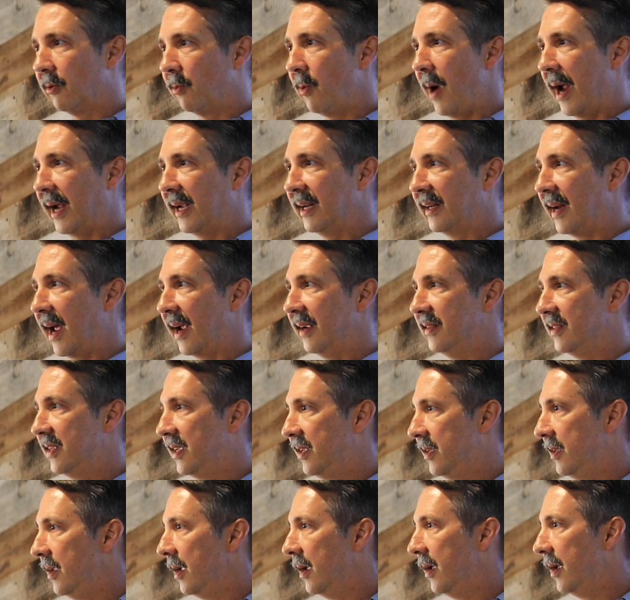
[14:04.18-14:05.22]
to recognize,
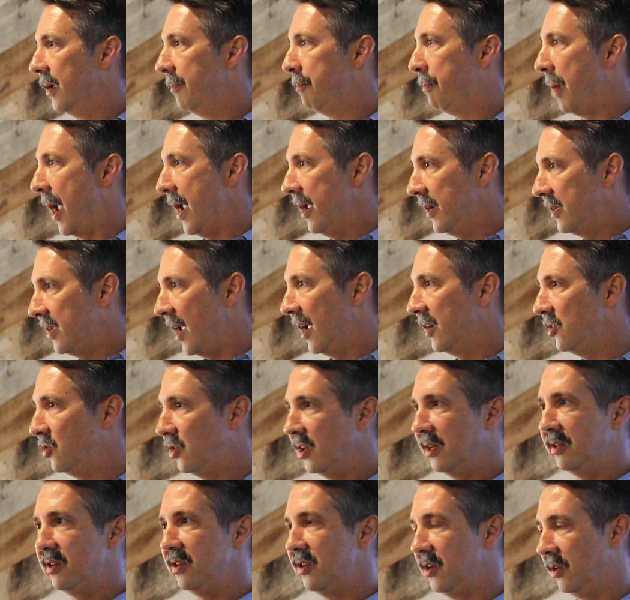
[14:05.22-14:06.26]
pay
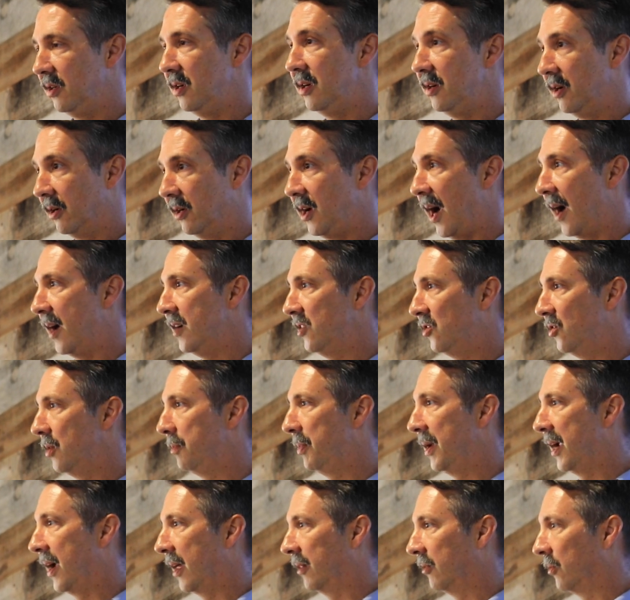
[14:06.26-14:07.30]
attention, your, your eyes
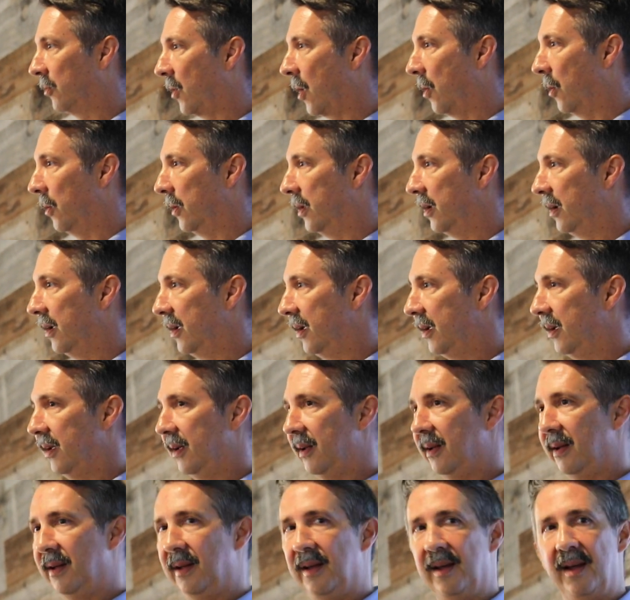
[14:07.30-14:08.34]
should be on the road.
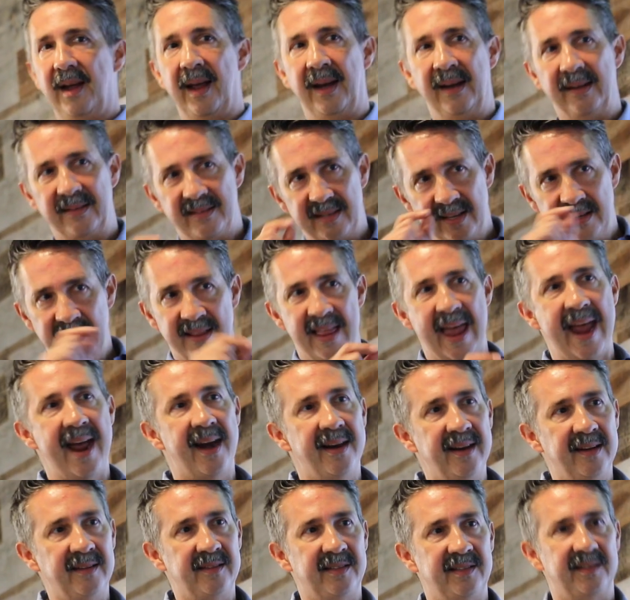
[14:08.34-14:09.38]
And it's in
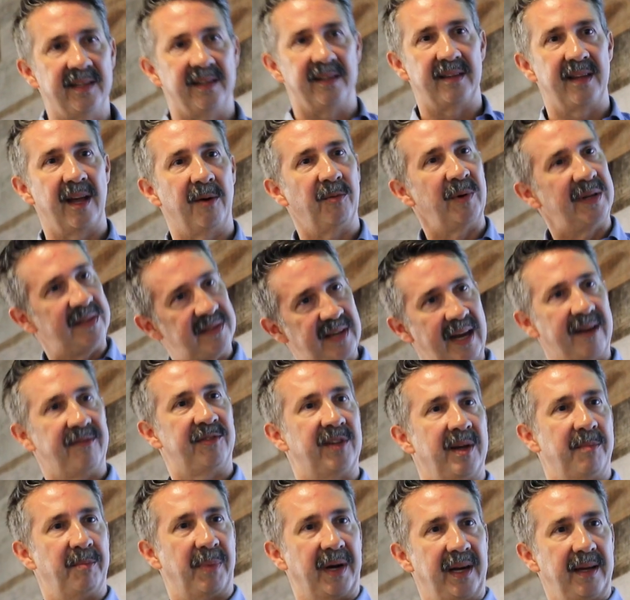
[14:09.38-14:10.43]
that instant that we
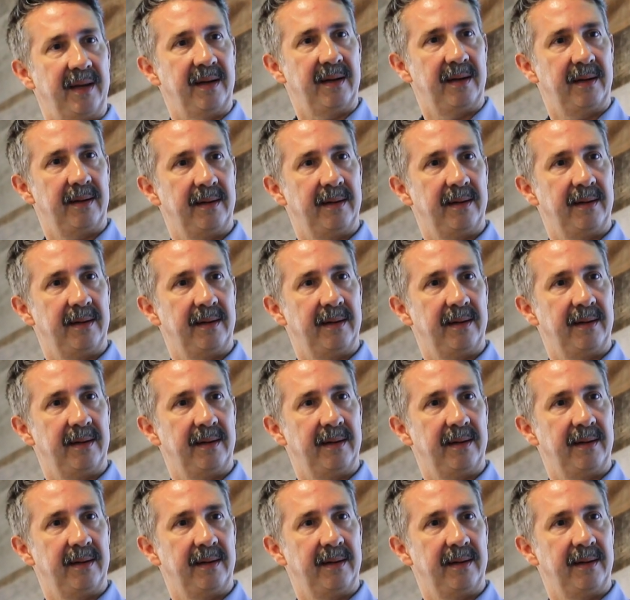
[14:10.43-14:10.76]
save somebody.